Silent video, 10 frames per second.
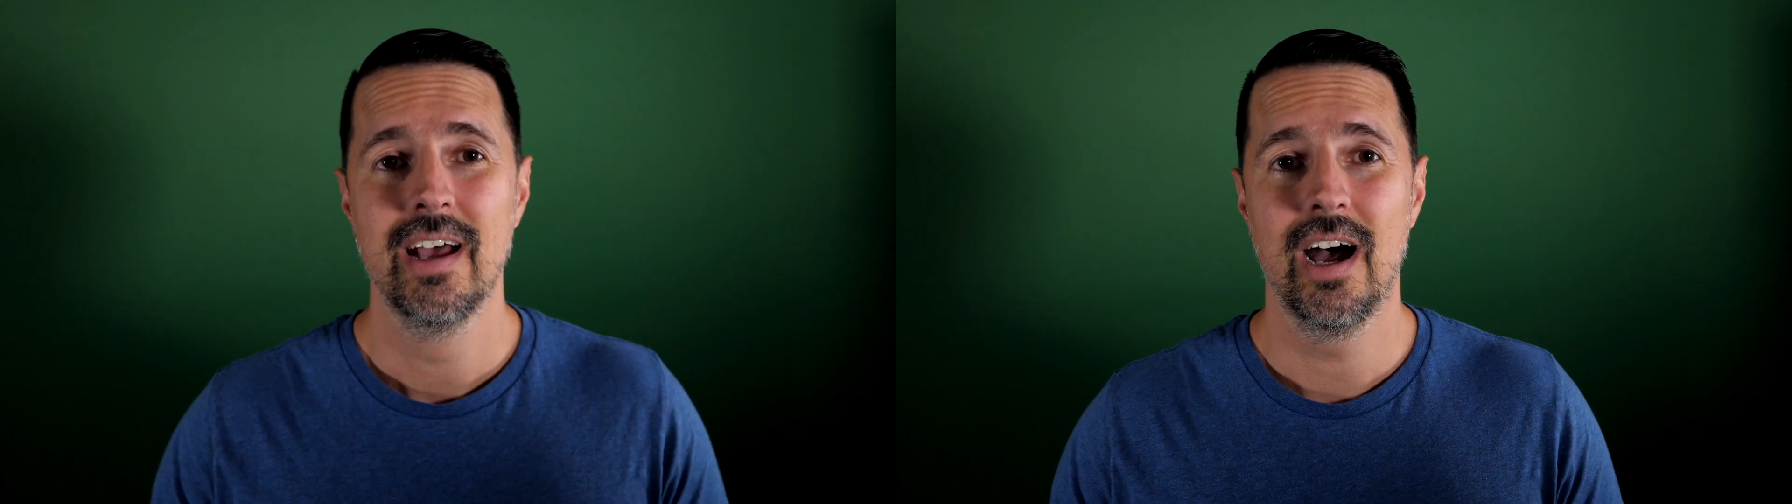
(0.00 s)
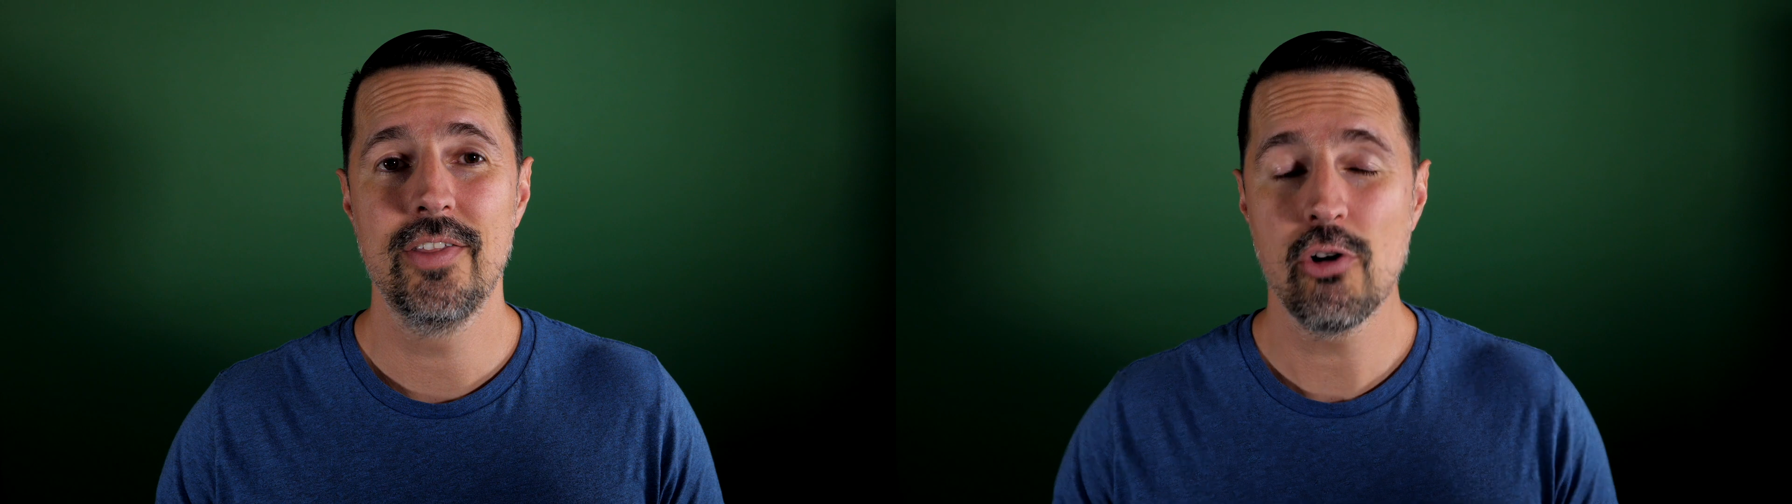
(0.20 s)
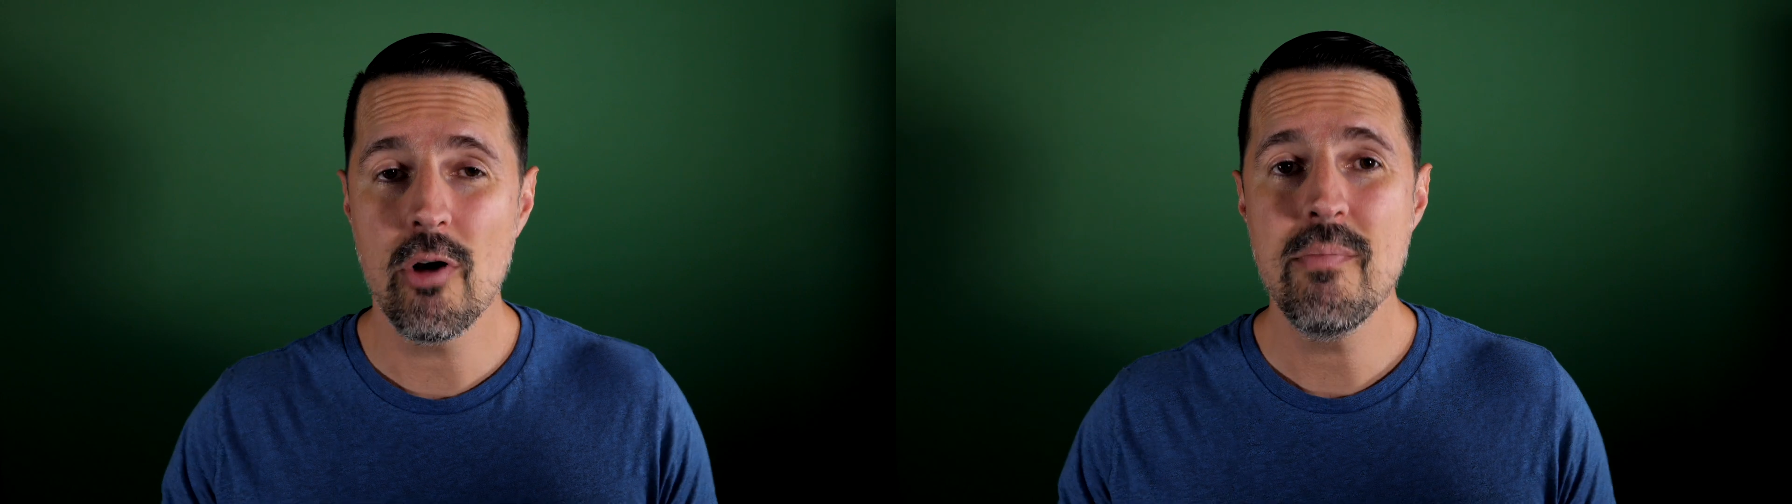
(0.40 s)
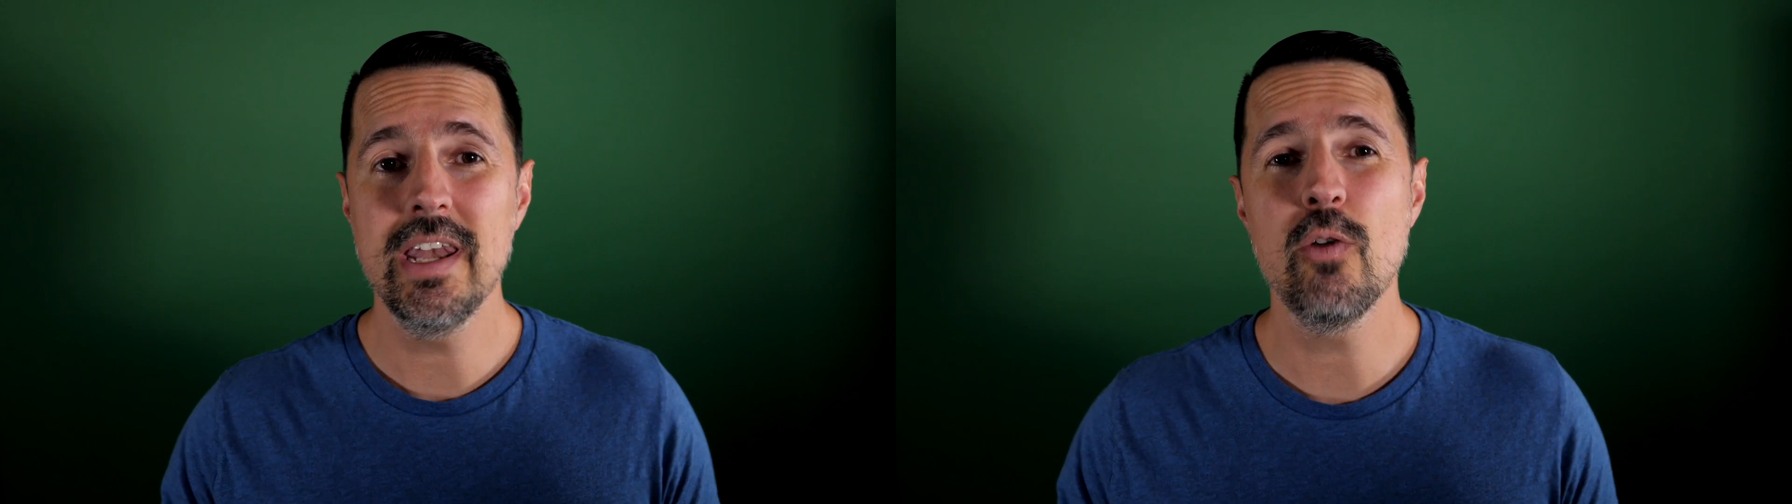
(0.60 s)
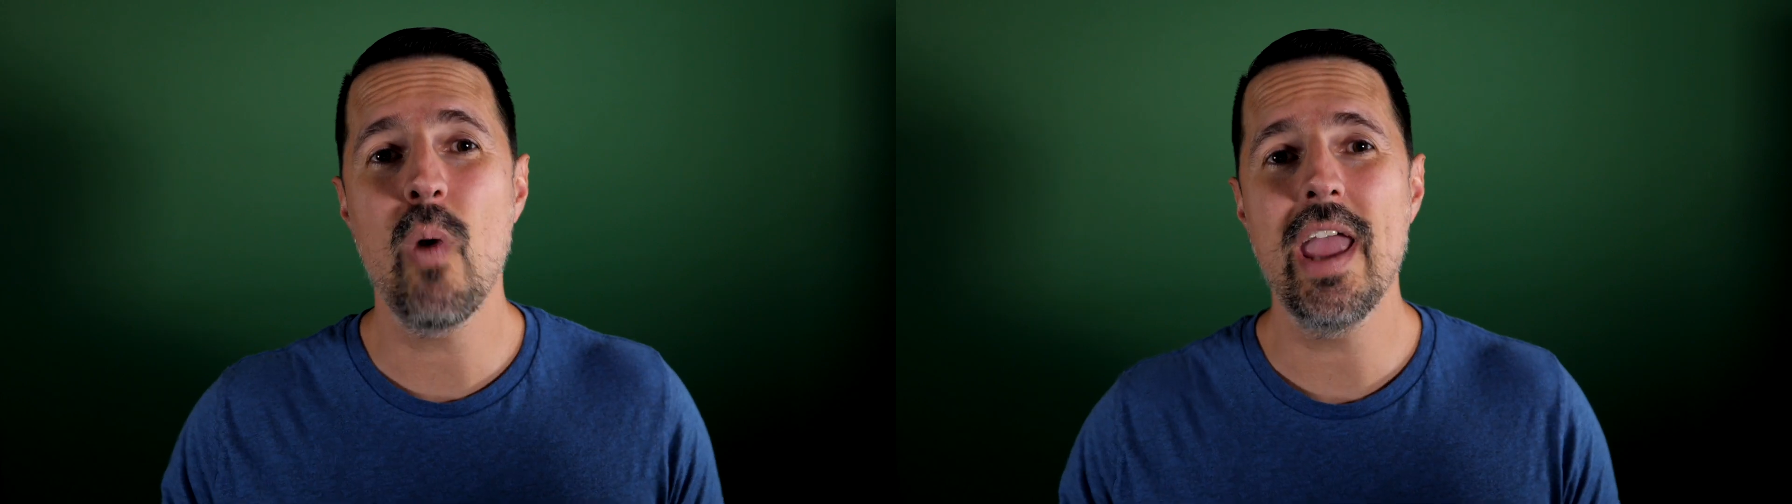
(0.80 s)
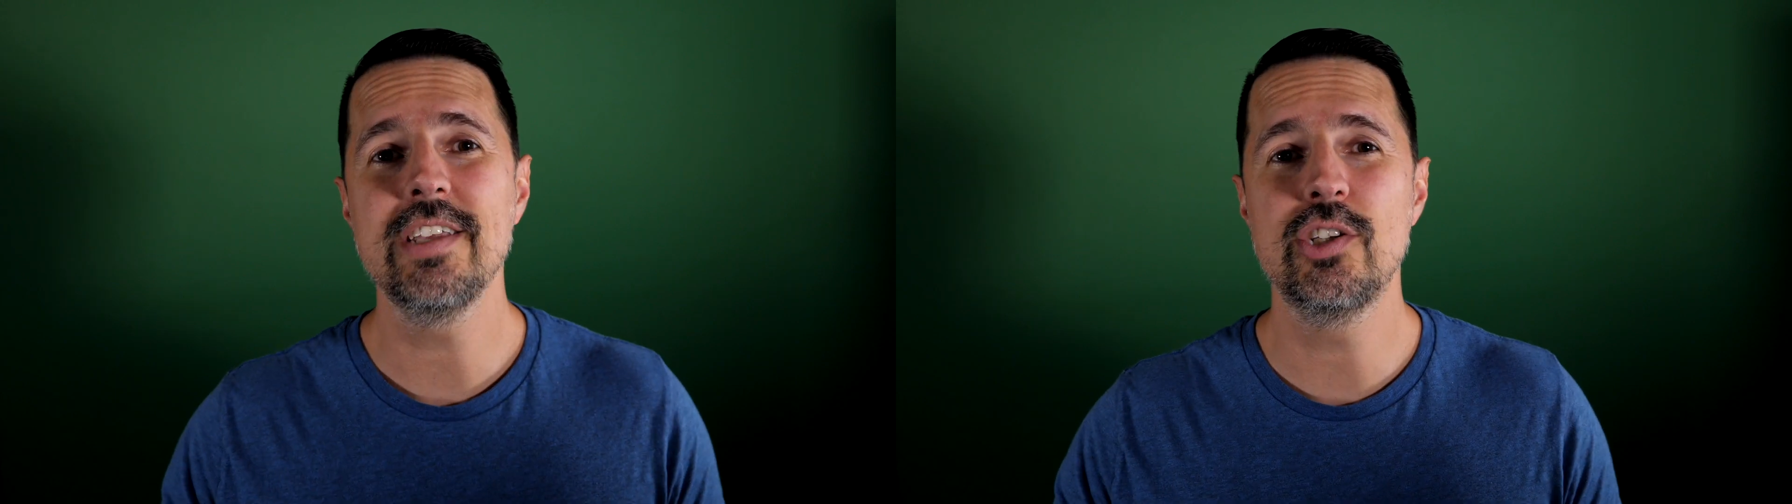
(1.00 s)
Uh, there are many ways